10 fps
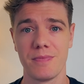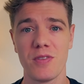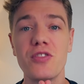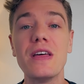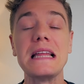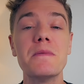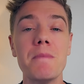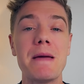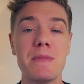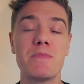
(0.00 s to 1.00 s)
The thing that
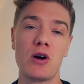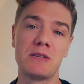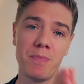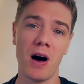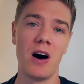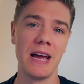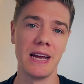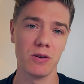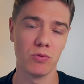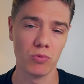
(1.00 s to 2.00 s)
made me press
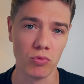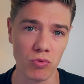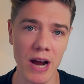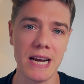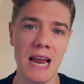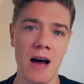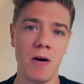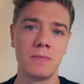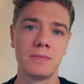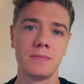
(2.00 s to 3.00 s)
buy right
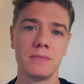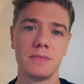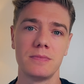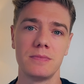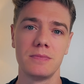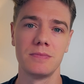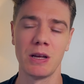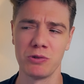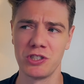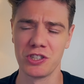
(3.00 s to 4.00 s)
now,
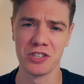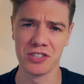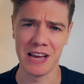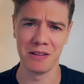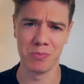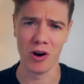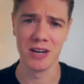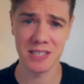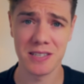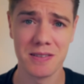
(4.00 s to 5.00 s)
it wasn't just the sale
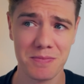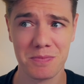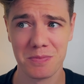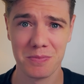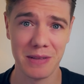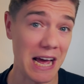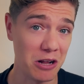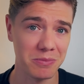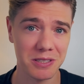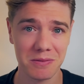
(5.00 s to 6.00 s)
price, that
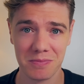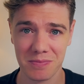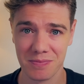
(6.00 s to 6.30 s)
helped.